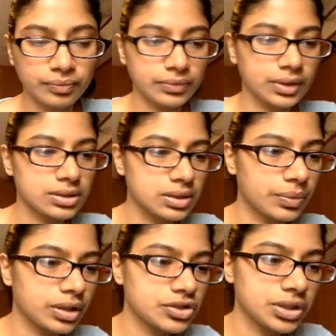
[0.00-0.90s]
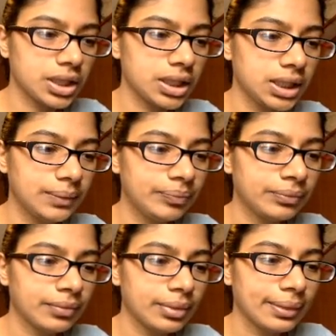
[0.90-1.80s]
less than 180,
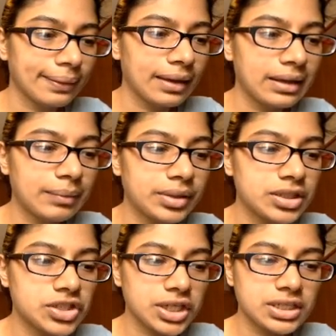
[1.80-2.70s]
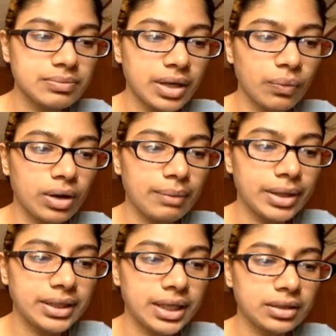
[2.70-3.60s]
and I'm going to change my y by
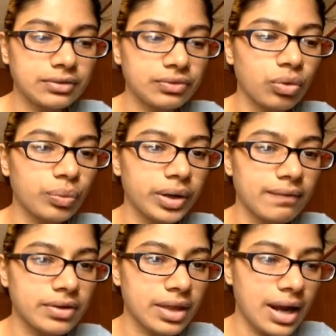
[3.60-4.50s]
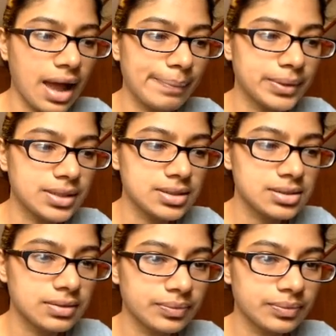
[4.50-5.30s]
-4 whenever that happens.